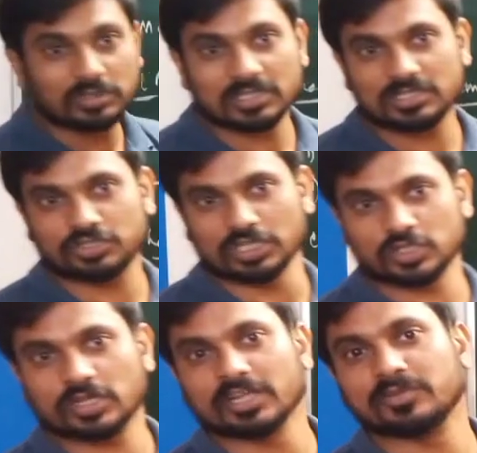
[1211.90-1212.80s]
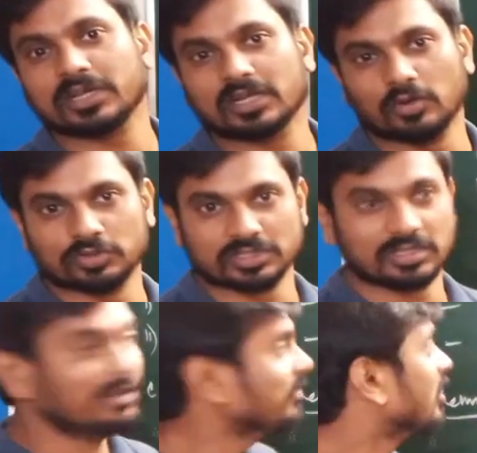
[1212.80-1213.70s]
this change can be accounted
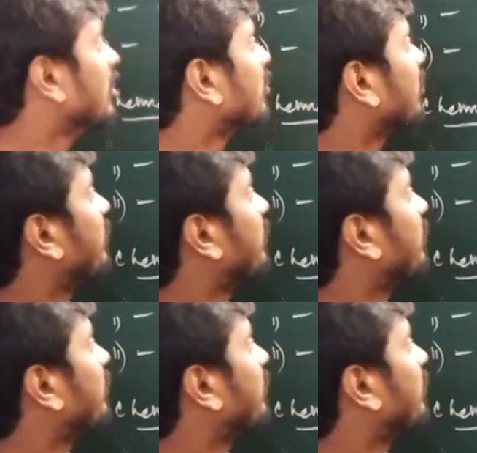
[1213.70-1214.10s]
of? So